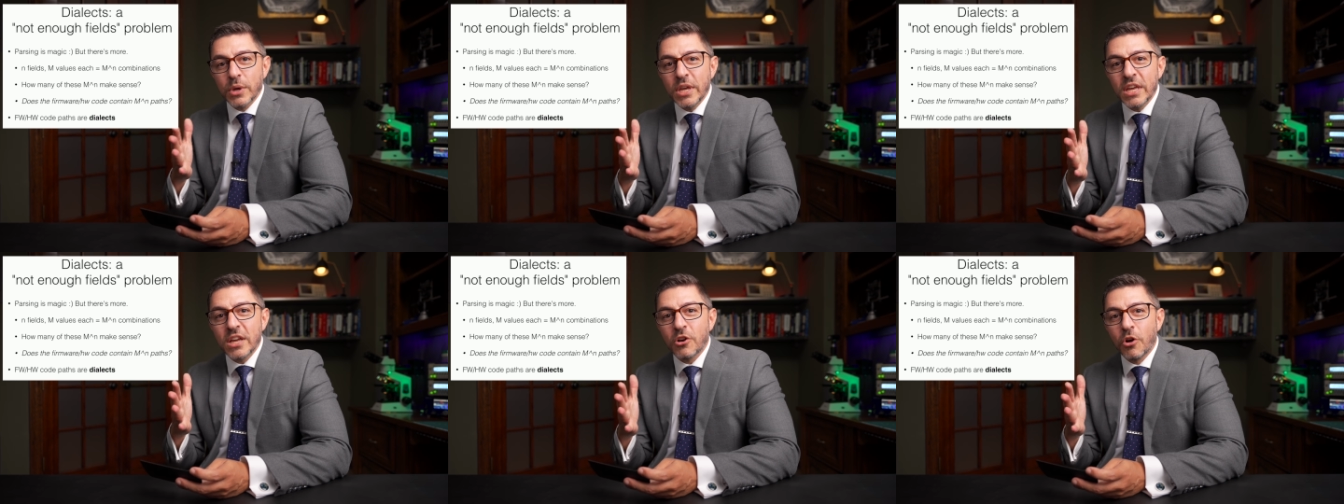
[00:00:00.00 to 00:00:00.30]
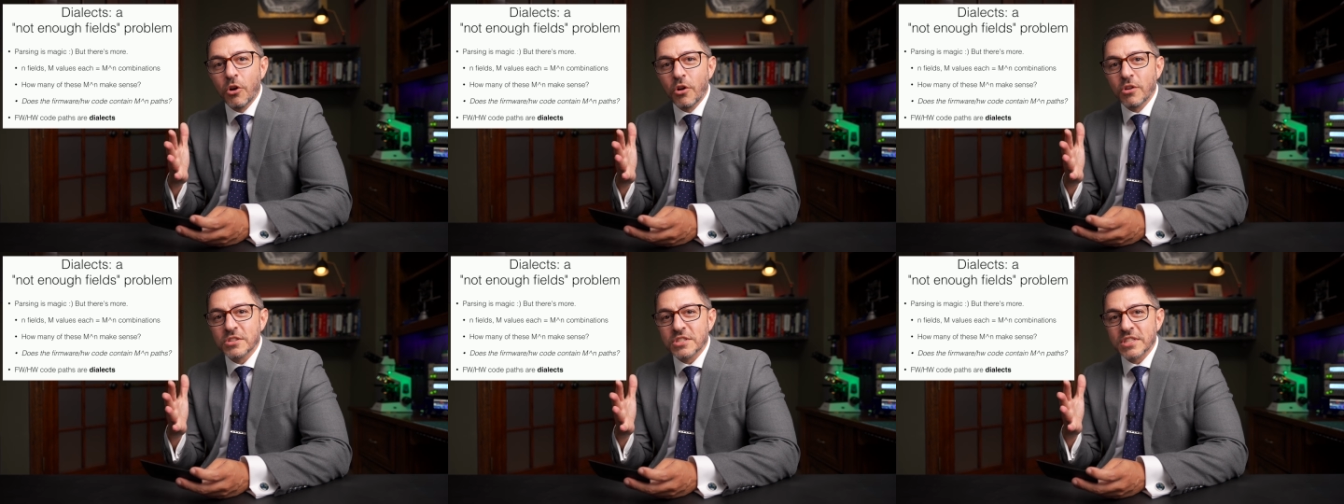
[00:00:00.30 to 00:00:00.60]
he
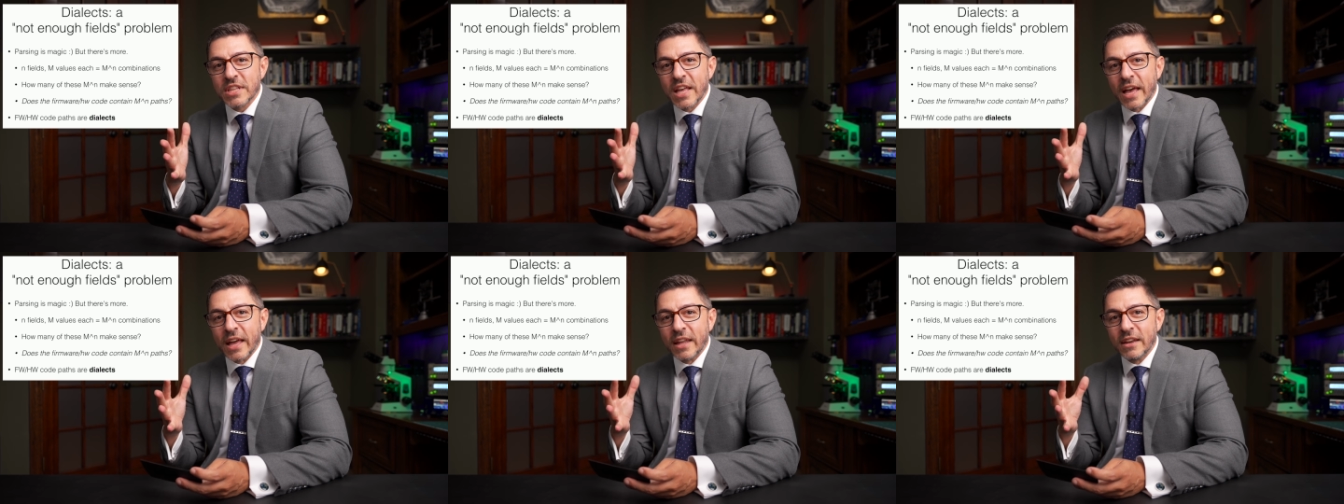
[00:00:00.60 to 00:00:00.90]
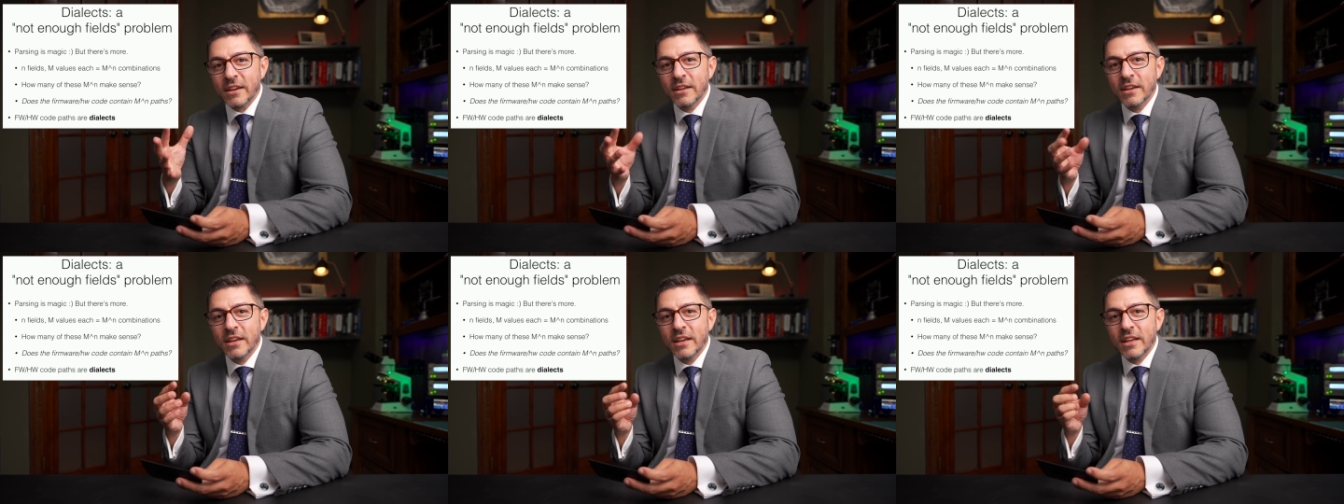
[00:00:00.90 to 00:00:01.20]
calls that
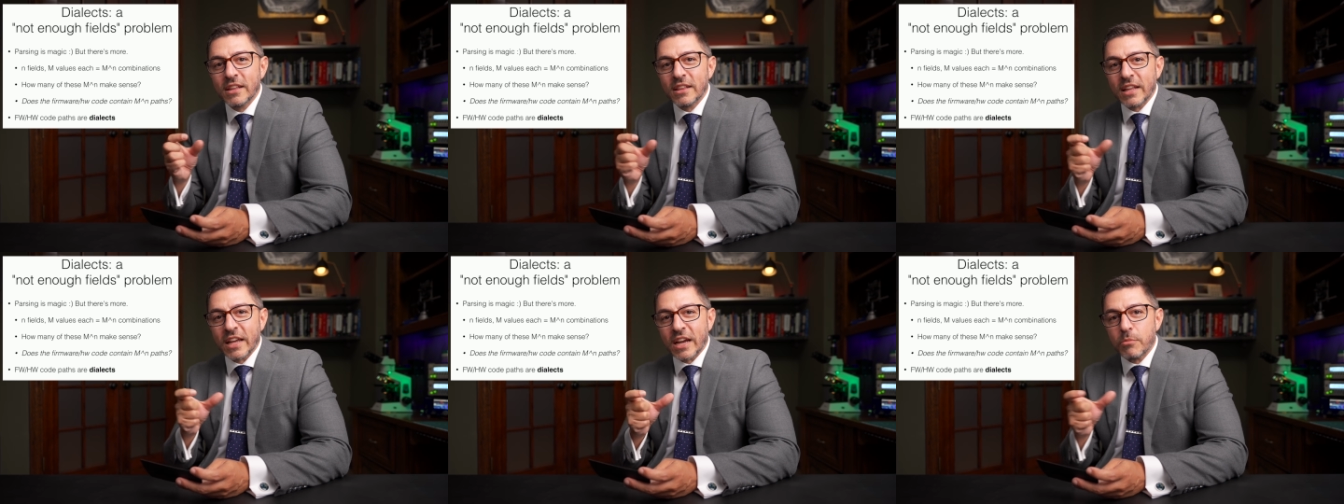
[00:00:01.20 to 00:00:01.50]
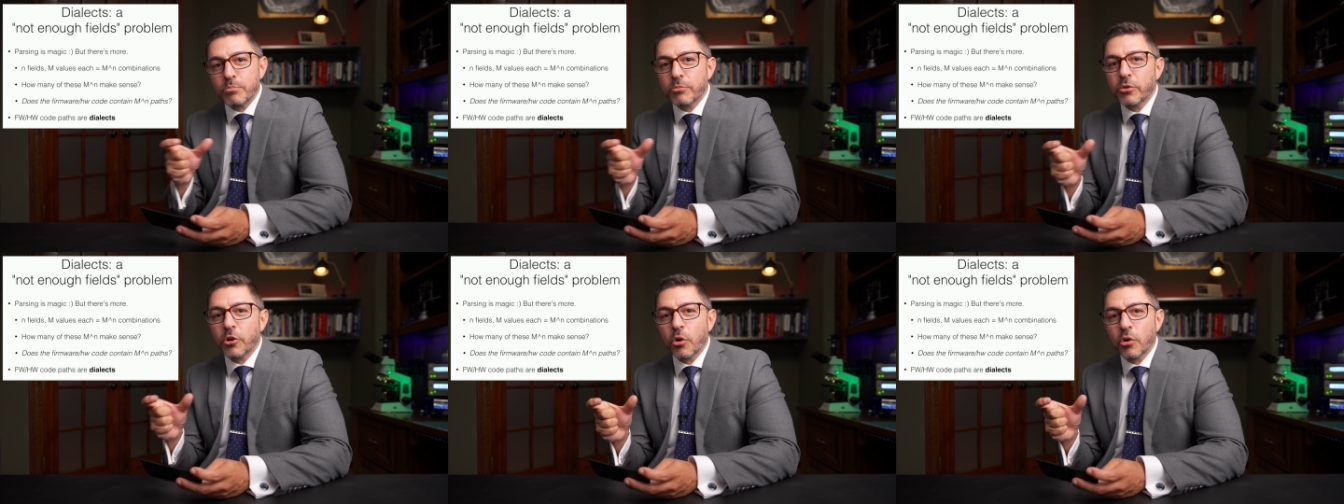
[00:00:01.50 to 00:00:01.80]
like a
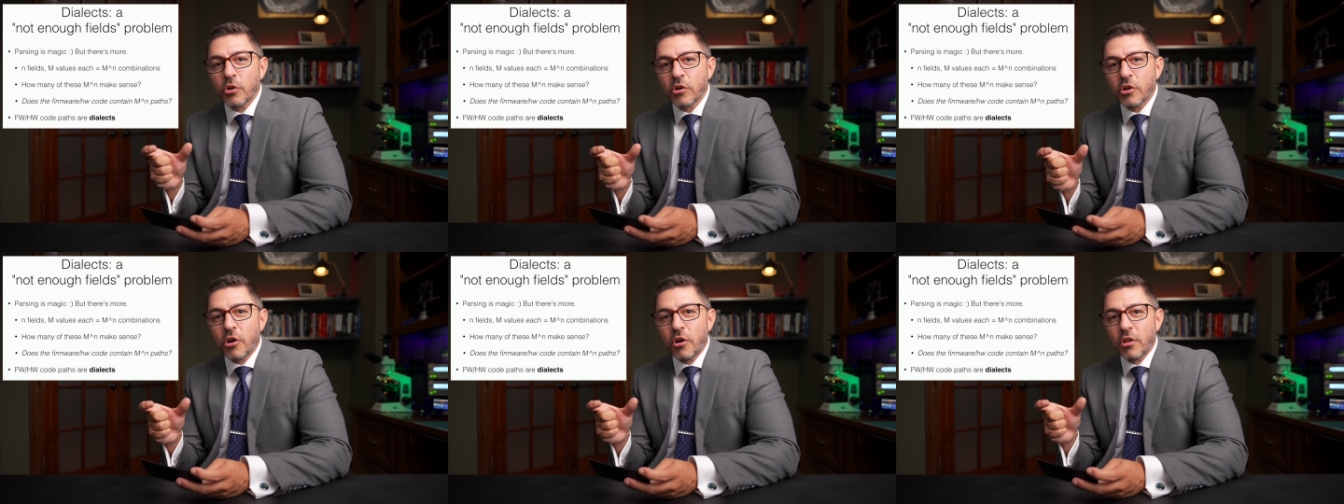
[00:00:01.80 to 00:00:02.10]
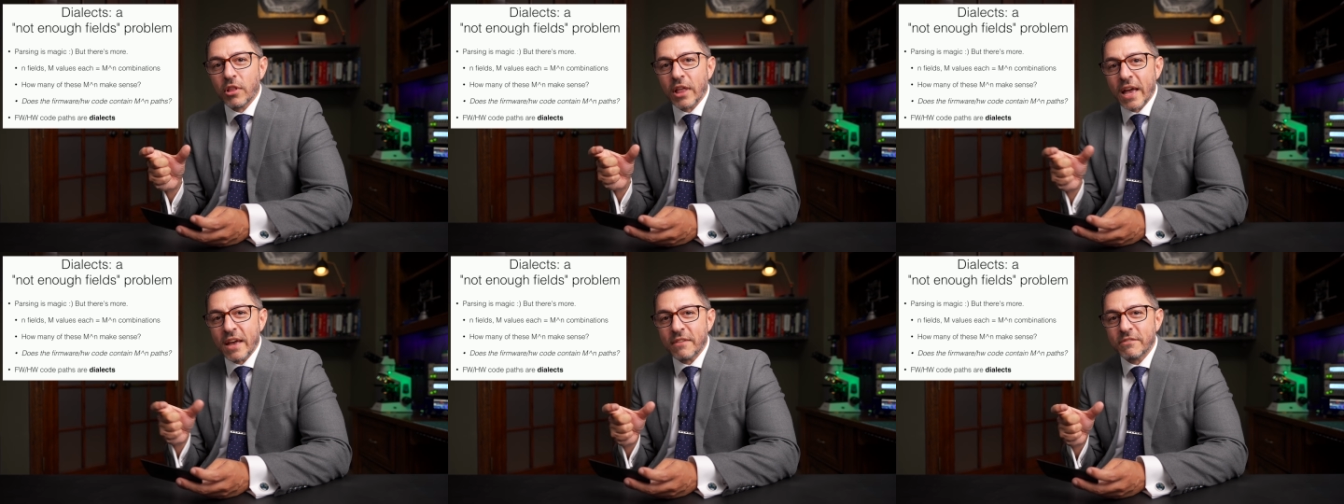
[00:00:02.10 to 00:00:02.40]

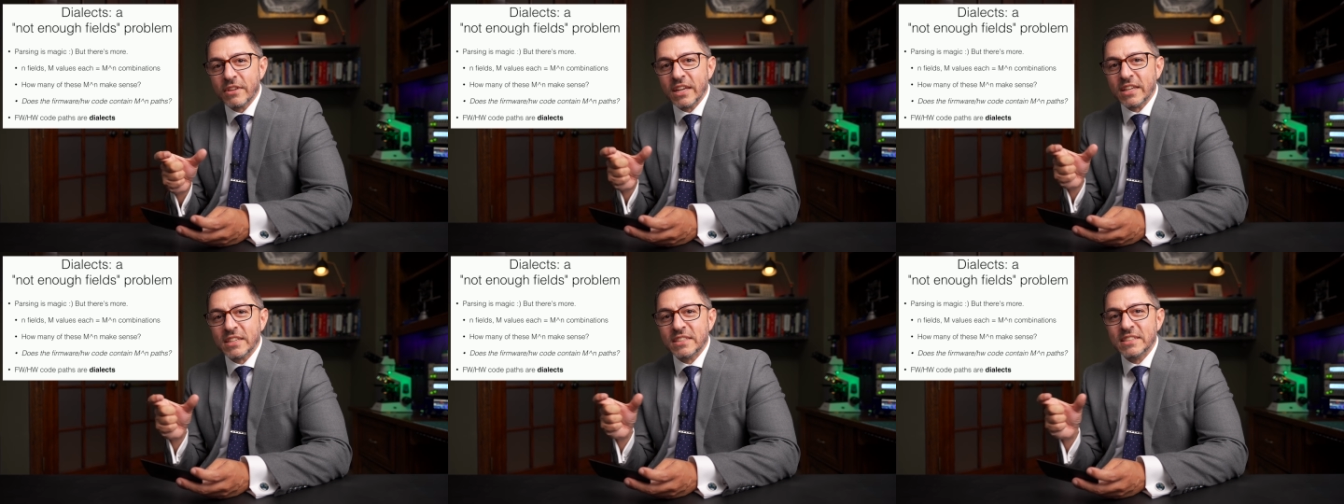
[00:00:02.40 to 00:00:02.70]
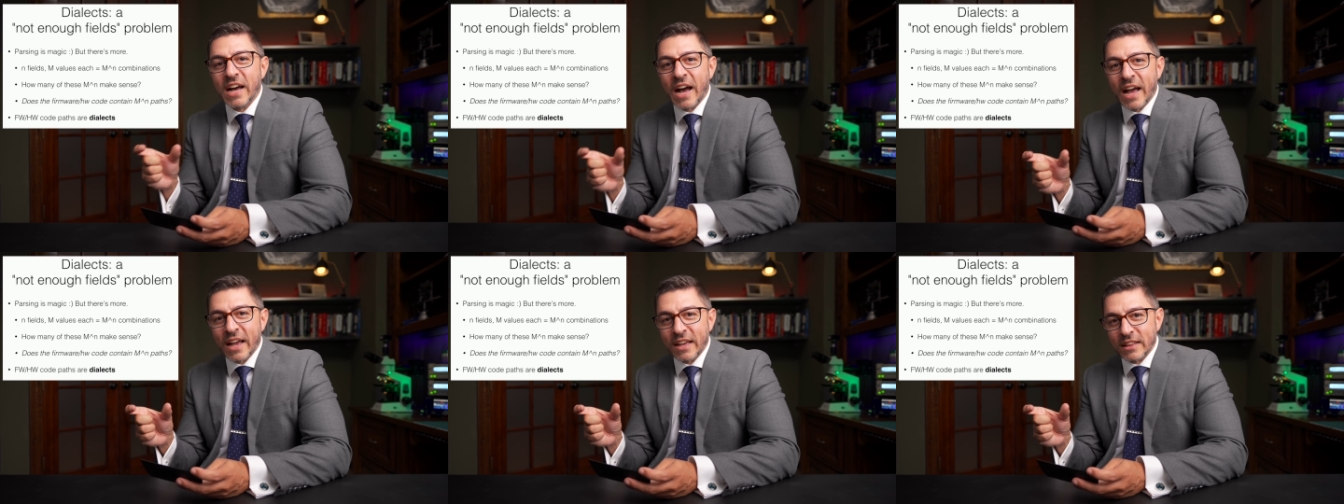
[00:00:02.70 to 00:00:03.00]
protocol having a
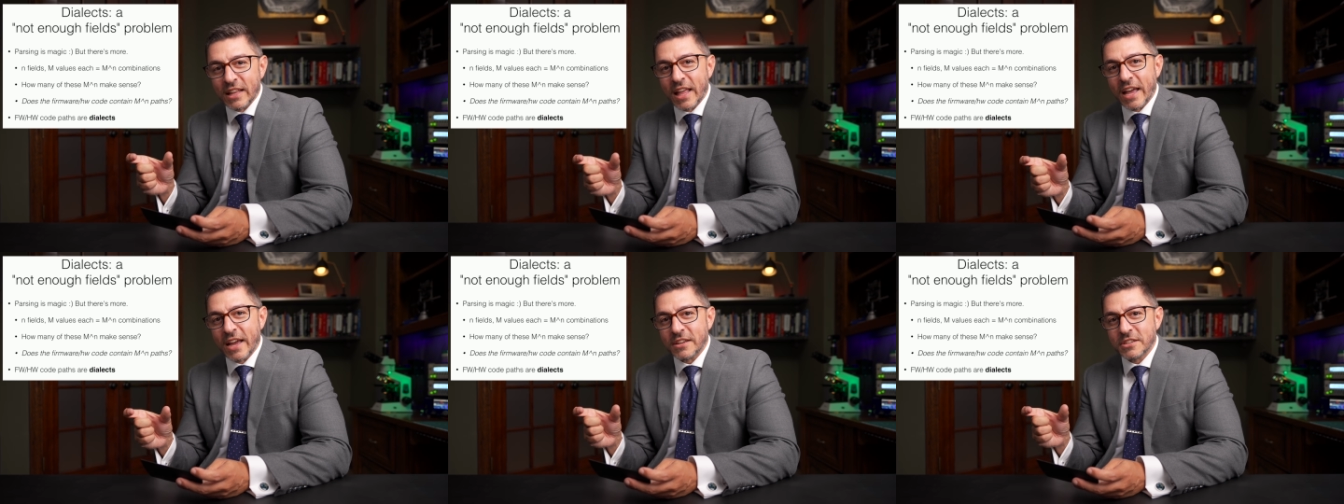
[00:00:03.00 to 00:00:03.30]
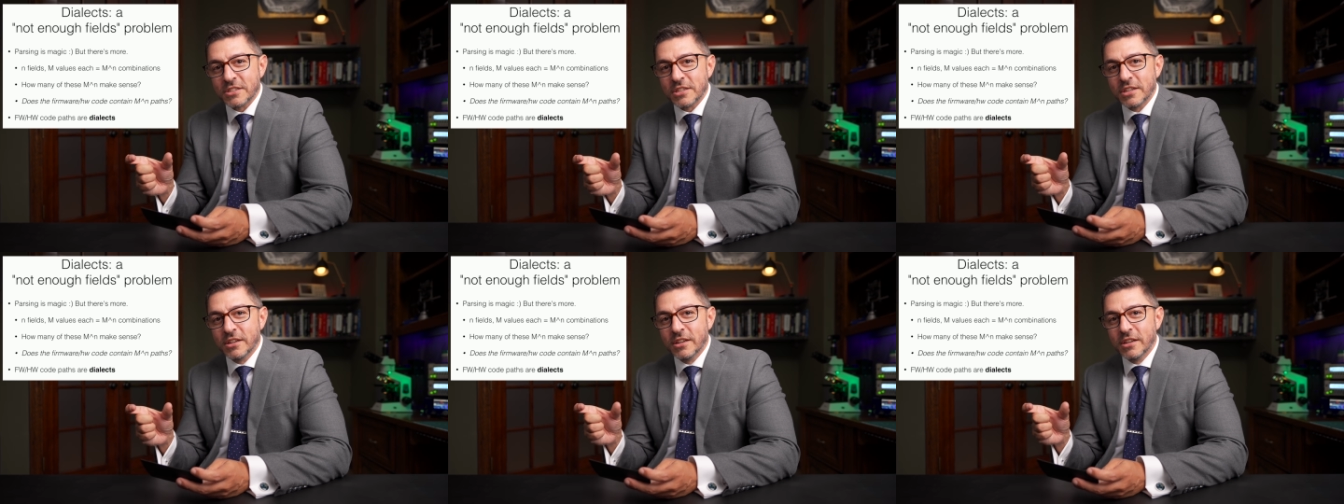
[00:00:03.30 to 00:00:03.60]

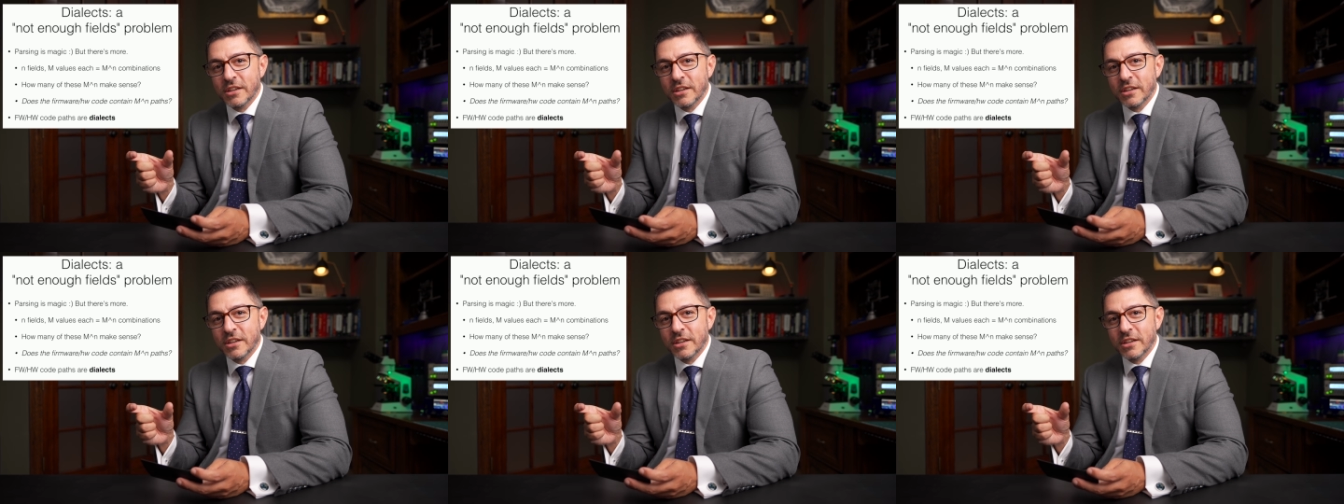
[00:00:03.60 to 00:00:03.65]
dialect,